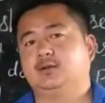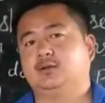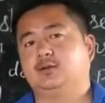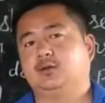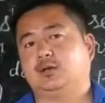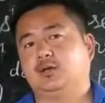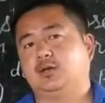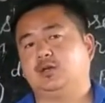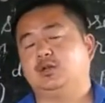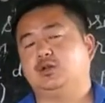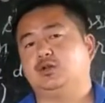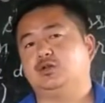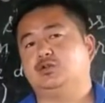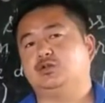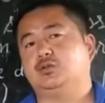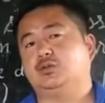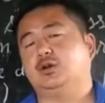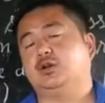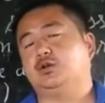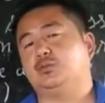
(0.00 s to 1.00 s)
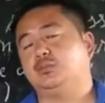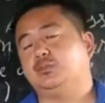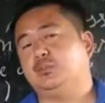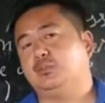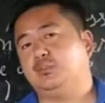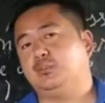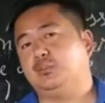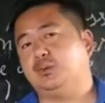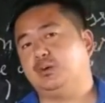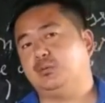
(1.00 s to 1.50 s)
okay,
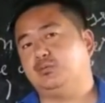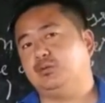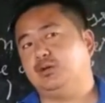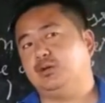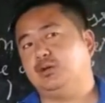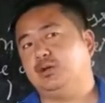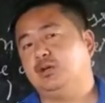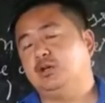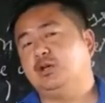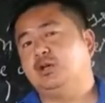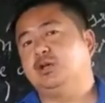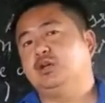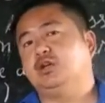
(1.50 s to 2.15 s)
may we